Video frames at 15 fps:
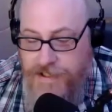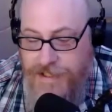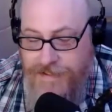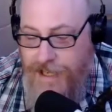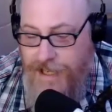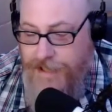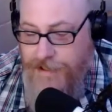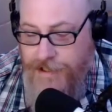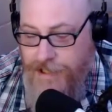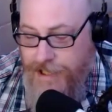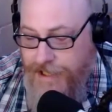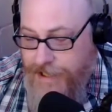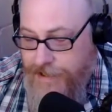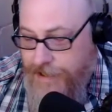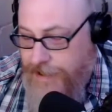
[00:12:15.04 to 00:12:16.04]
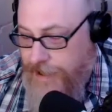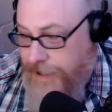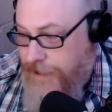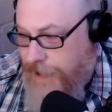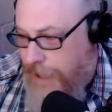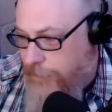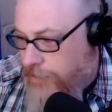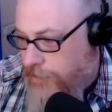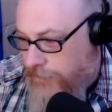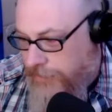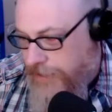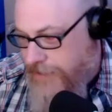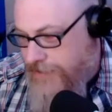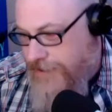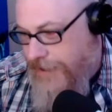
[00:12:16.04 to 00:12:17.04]
exactly like he did in that yeah movie,
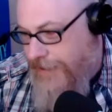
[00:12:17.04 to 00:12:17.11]
right so.